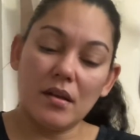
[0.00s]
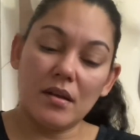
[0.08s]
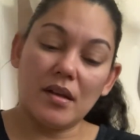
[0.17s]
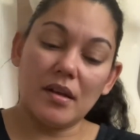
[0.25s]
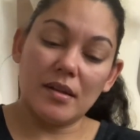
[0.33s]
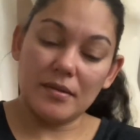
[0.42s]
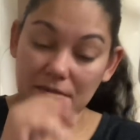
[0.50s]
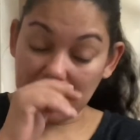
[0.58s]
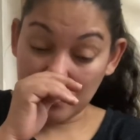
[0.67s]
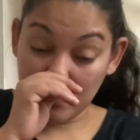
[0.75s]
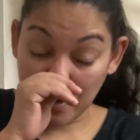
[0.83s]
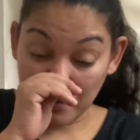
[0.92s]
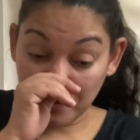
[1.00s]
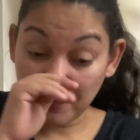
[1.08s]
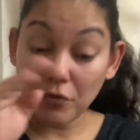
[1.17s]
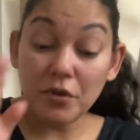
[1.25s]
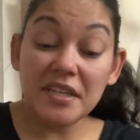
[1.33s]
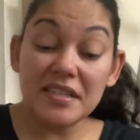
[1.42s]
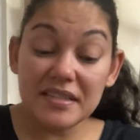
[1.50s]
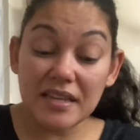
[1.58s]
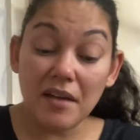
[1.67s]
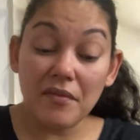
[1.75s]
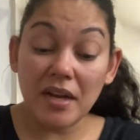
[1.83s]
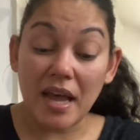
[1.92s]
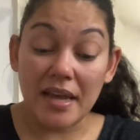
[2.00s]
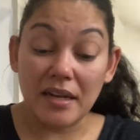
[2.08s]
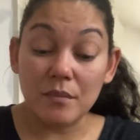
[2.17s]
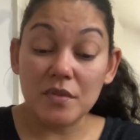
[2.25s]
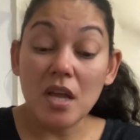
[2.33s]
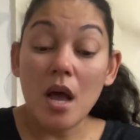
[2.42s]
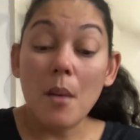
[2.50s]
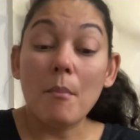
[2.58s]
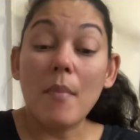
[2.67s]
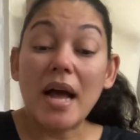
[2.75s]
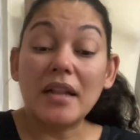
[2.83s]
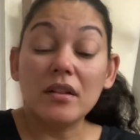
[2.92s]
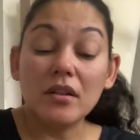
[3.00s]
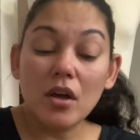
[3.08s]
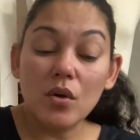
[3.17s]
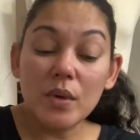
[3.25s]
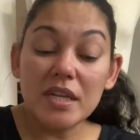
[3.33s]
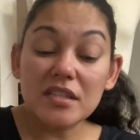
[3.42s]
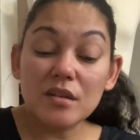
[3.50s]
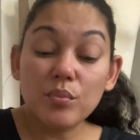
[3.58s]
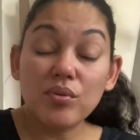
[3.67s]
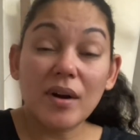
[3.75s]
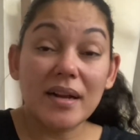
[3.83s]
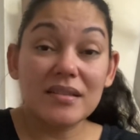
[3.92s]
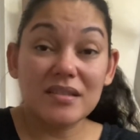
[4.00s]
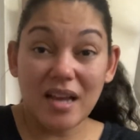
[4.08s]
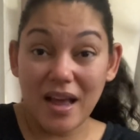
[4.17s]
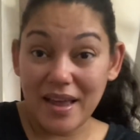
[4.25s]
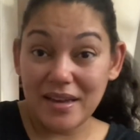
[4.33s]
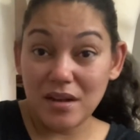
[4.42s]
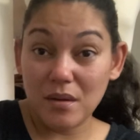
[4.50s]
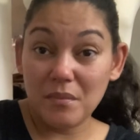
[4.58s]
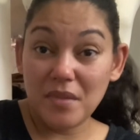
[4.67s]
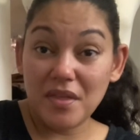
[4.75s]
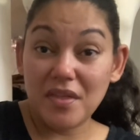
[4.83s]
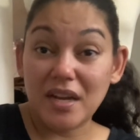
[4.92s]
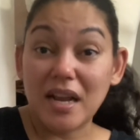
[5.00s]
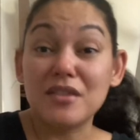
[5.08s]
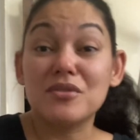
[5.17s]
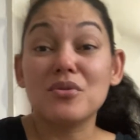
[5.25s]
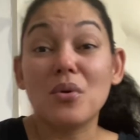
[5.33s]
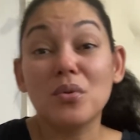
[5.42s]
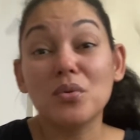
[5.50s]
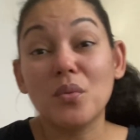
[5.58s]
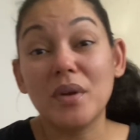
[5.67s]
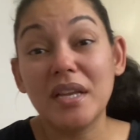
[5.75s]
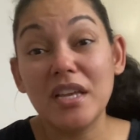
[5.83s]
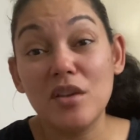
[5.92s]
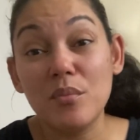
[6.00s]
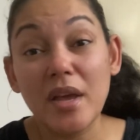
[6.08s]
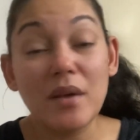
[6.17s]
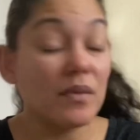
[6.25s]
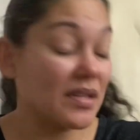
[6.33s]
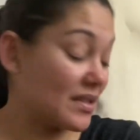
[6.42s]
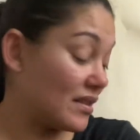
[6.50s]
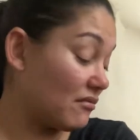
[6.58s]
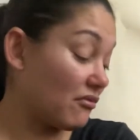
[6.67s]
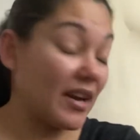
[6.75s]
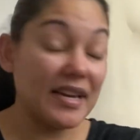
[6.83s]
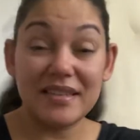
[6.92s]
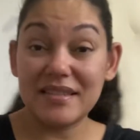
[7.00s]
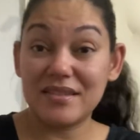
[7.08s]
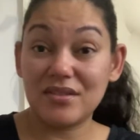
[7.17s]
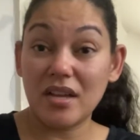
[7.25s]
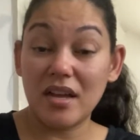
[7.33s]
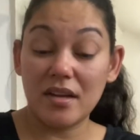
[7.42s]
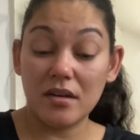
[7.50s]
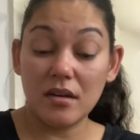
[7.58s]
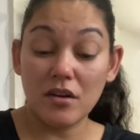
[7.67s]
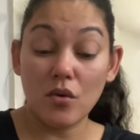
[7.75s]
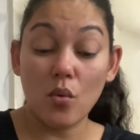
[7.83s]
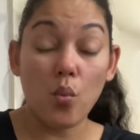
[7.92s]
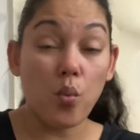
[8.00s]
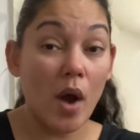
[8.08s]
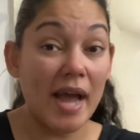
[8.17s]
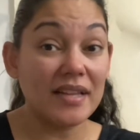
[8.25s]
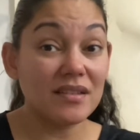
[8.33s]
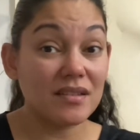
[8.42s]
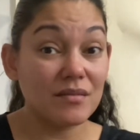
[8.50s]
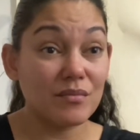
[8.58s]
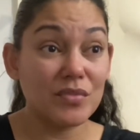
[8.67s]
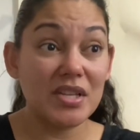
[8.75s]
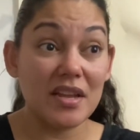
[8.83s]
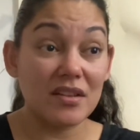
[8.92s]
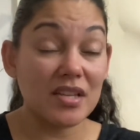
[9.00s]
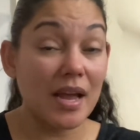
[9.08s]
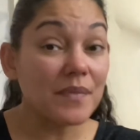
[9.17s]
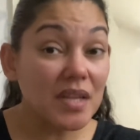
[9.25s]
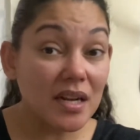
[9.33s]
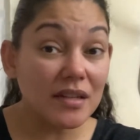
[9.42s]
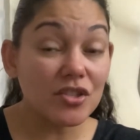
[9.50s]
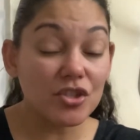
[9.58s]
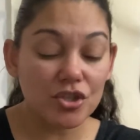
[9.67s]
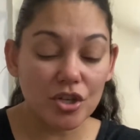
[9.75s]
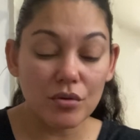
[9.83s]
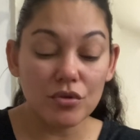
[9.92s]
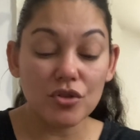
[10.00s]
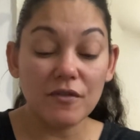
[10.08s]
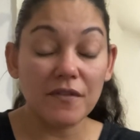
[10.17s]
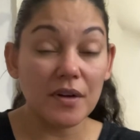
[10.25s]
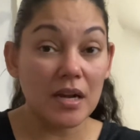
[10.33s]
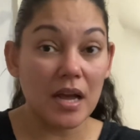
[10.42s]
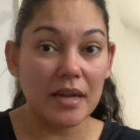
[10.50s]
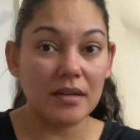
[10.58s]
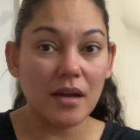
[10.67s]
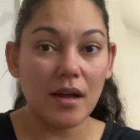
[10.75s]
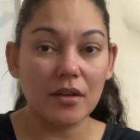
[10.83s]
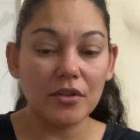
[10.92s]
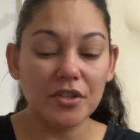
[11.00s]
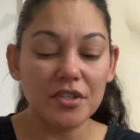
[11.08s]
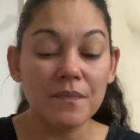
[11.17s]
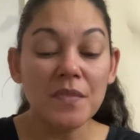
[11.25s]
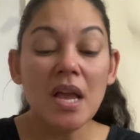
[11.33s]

uh, so that was 47 items. My lowest priced item that I sold on eBay was the Raya Sun white tank top that I just showed you for $9.